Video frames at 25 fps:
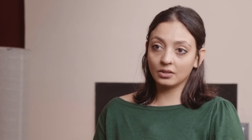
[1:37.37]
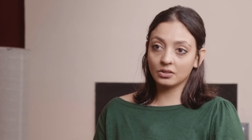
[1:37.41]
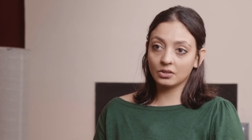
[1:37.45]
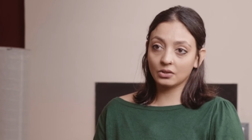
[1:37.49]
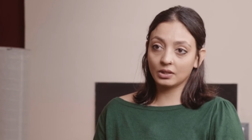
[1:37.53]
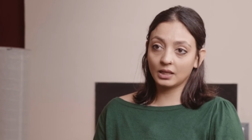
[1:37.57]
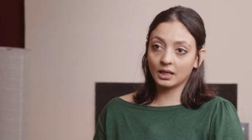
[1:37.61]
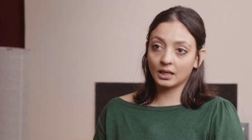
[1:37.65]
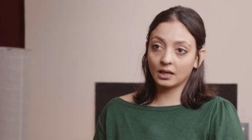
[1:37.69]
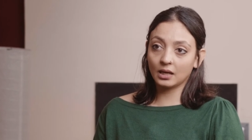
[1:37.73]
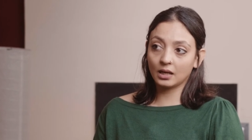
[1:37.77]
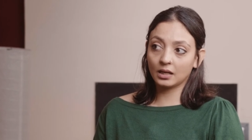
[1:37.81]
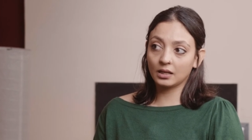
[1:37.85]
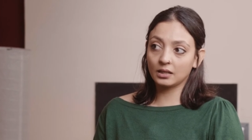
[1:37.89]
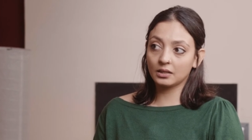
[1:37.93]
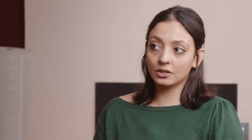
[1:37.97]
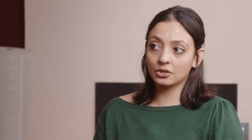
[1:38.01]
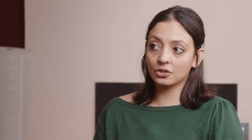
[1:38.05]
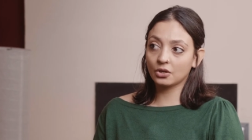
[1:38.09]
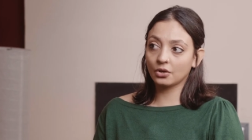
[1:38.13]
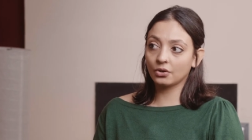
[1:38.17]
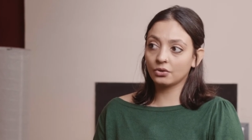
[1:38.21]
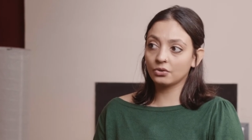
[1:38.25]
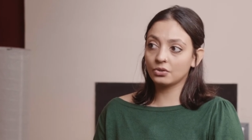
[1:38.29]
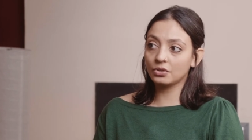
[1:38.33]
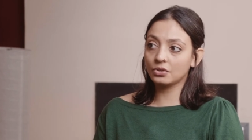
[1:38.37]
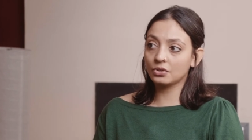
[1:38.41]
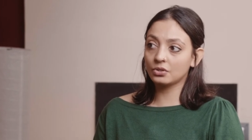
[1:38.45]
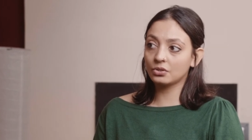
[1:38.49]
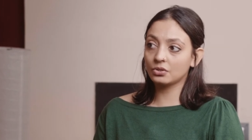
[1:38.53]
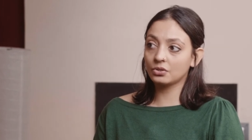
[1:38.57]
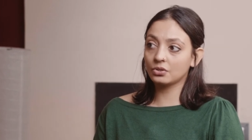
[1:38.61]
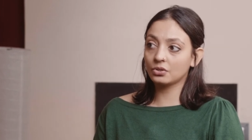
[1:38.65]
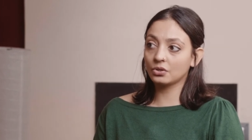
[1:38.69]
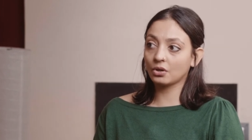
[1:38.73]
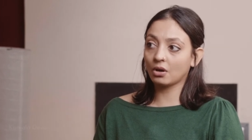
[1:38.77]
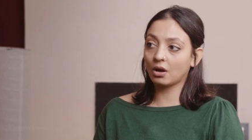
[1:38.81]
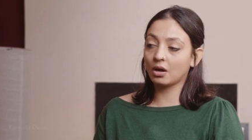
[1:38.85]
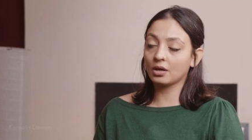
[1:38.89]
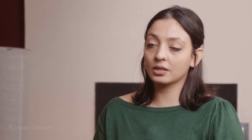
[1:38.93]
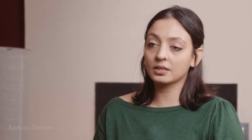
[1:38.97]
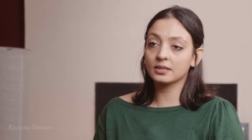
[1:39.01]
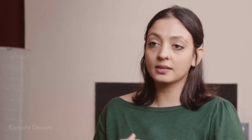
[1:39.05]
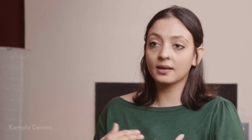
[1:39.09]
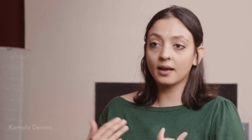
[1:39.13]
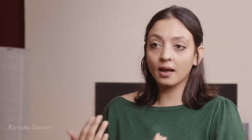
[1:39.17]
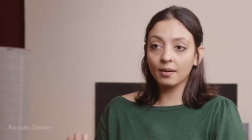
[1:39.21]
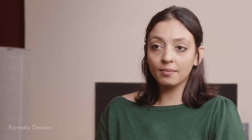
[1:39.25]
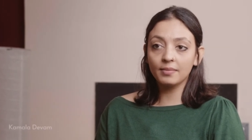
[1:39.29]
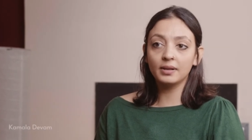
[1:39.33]
So then I chose to
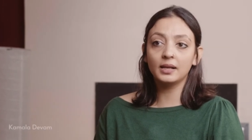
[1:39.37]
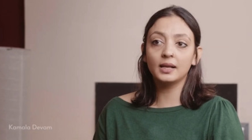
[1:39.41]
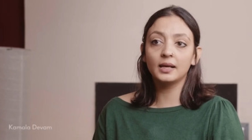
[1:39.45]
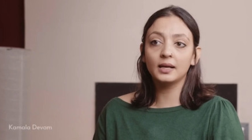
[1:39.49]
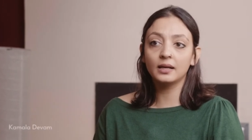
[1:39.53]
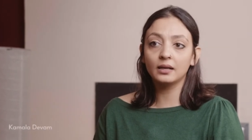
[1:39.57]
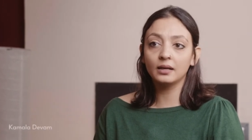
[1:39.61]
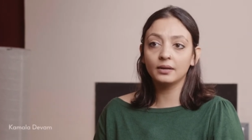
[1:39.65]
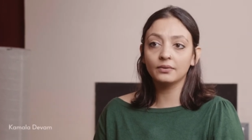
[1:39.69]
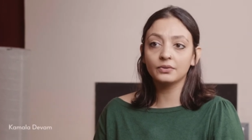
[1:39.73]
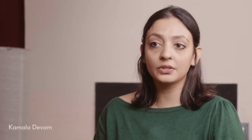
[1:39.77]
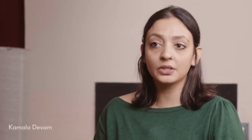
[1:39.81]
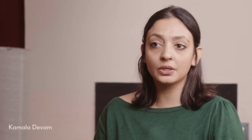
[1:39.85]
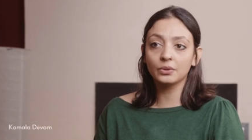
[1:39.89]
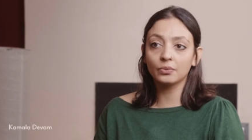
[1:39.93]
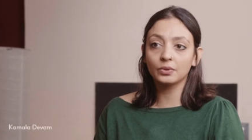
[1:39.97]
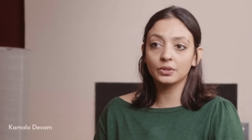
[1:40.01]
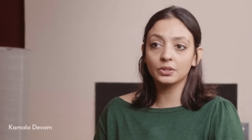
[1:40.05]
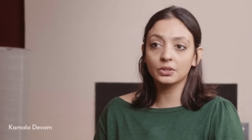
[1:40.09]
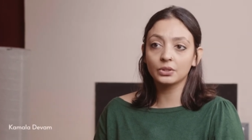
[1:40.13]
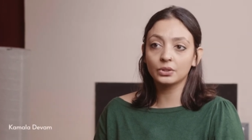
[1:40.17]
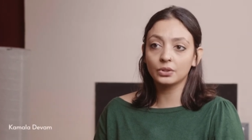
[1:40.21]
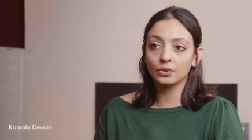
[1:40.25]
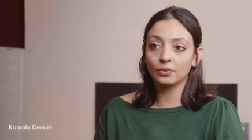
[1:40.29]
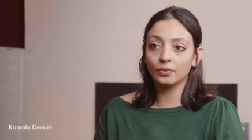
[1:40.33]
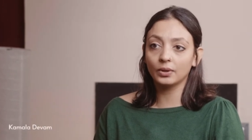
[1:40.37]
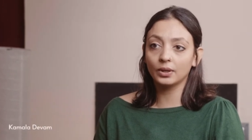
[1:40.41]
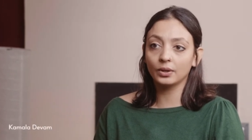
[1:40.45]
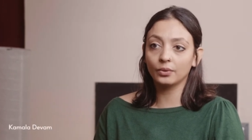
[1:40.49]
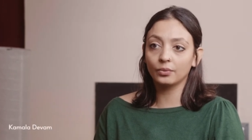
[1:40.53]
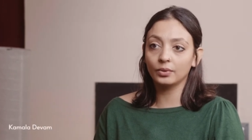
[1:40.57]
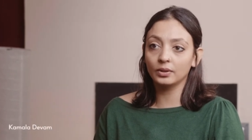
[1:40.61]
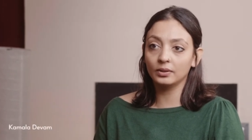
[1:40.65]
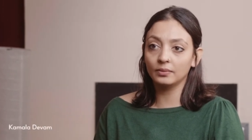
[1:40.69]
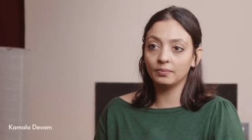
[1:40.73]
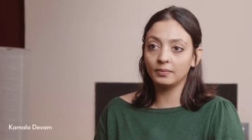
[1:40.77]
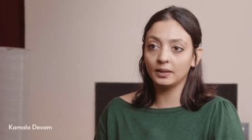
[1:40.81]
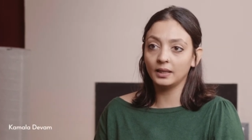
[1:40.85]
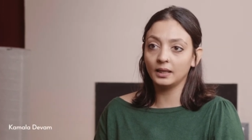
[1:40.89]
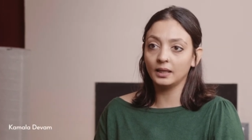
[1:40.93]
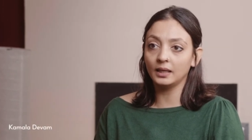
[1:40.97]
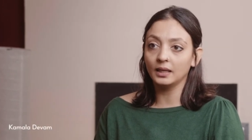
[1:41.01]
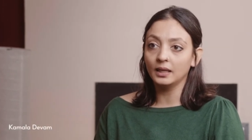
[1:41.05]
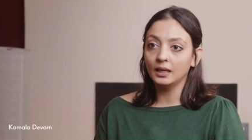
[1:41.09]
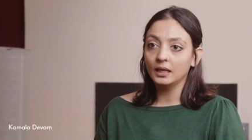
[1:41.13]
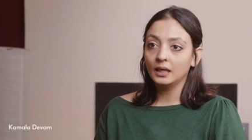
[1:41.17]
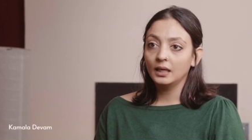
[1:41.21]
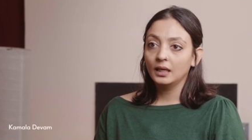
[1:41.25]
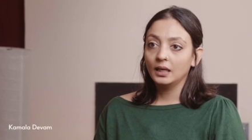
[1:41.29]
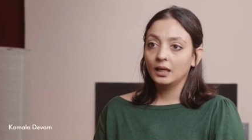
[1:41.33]
ask Kamala if she wanted to work with me,
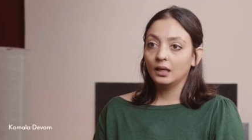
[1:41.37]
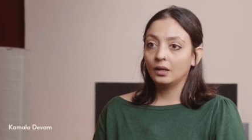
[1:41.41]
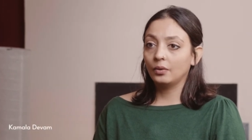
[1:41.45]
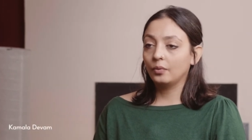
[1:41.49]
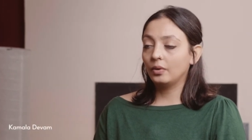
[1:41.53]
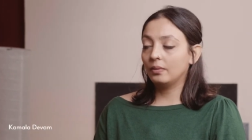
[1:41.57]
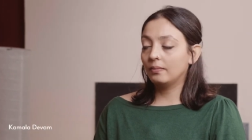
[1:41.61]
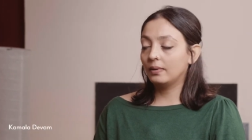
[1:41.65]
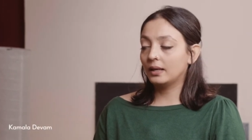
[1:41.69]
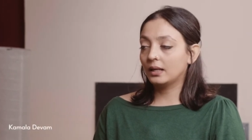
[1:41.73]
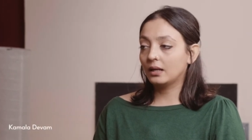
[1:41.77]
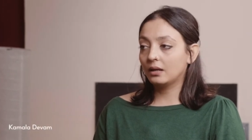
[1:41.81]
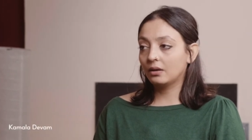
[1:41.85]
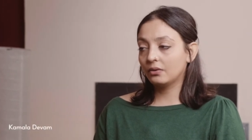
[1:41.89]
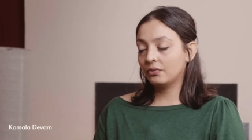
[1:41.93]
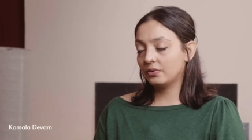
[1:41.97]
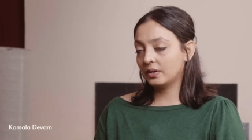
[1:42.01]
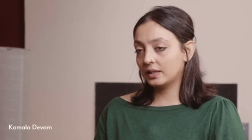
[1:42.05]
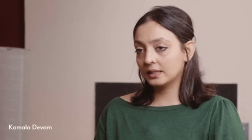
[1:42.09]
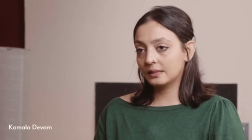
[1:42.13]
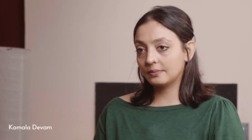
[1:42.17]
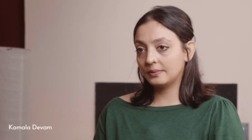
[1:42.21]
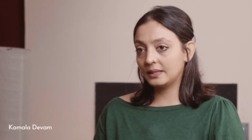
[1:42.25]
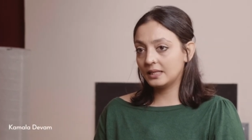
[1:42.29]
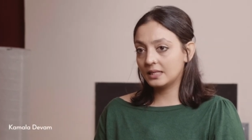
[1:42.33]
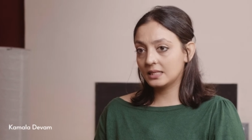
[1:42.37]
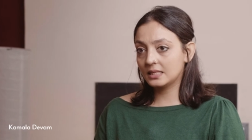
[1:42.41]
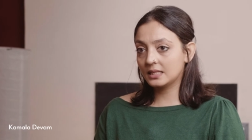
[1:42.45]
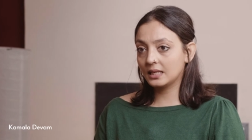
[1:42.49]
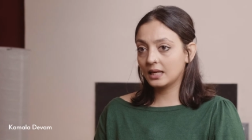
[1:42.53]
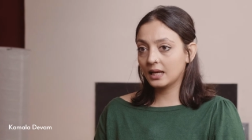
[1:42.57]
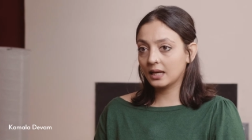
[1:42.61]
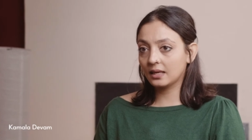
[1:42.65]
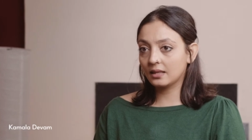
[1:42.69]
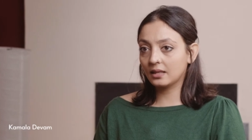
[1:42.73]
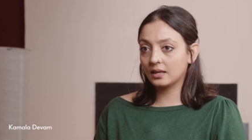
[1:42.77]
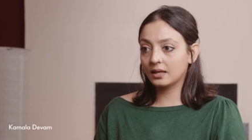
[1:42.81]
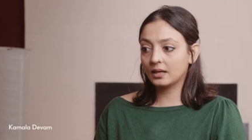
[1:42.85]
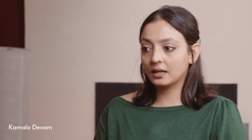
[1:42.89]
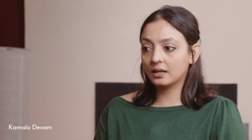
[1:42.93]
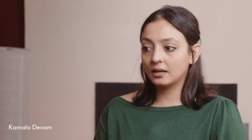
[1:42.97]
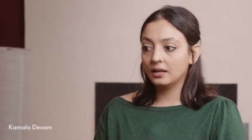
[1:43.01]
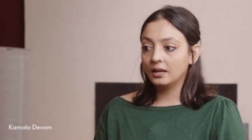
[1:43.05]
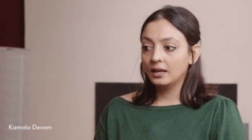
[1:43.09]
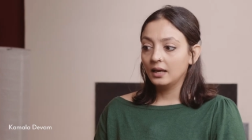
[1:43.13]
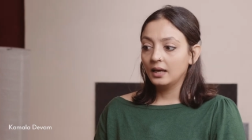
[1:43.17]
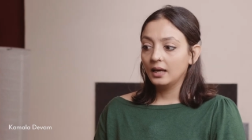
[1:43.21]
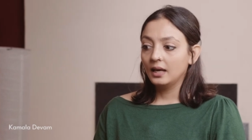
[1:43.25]
and we made our first piece together.